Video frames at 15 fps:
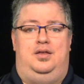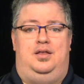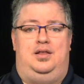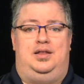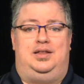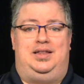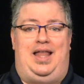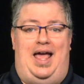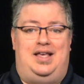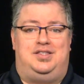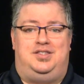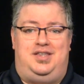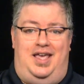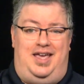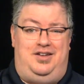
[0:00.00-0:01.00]

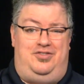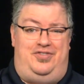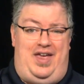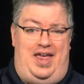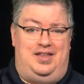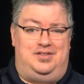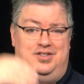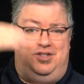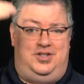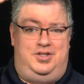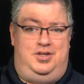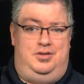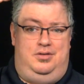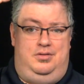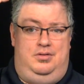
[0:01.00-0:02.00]
Less
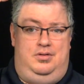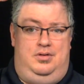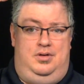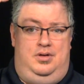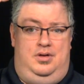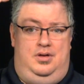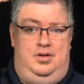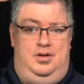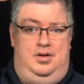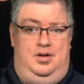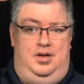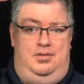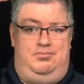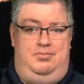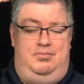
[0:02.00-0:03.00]
advanced
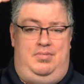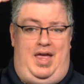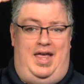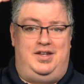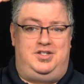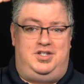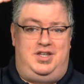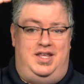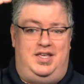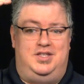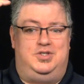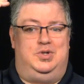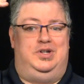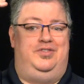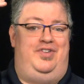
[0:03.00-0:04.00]
HD,
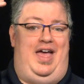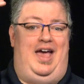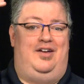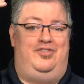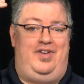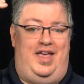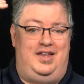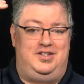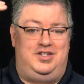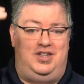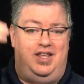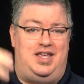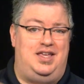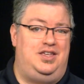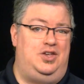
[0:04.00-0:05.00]
sort of half
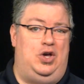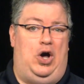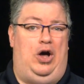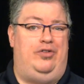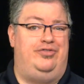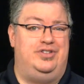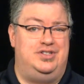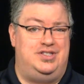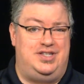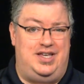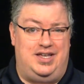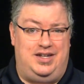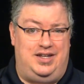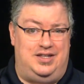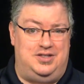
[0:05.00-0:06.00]
HD, you often see
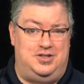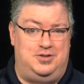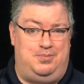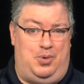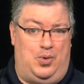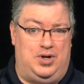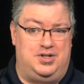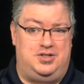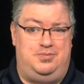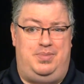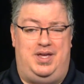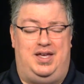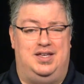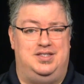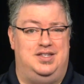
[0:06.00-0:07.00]
it in sports
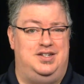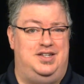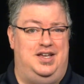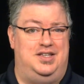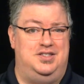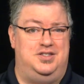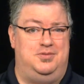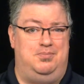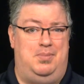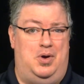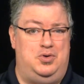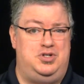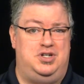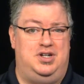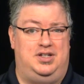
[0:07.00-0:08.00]
because it does
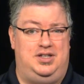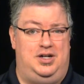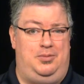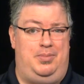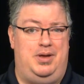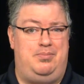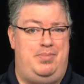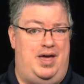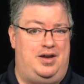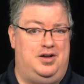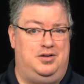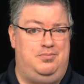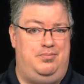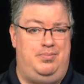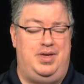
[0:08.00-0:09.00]
motion a little bit
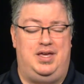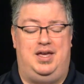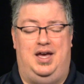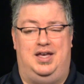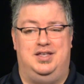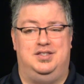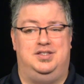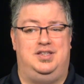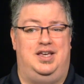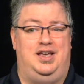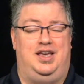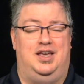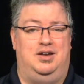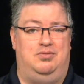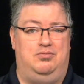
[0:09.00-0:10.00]
better, because it
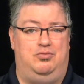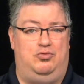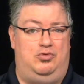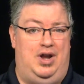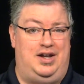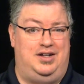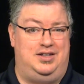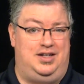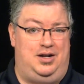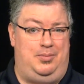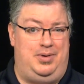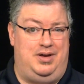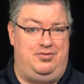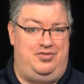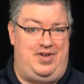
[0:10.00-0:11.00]
can run a little
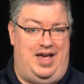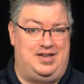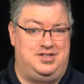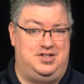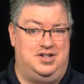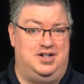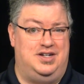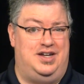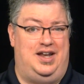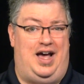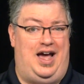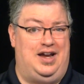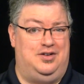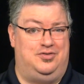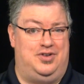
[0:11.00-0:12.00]
bit faster at a
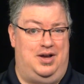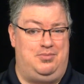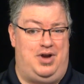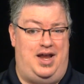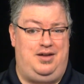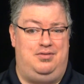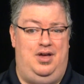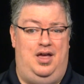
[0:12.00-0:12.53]
higher frame rate,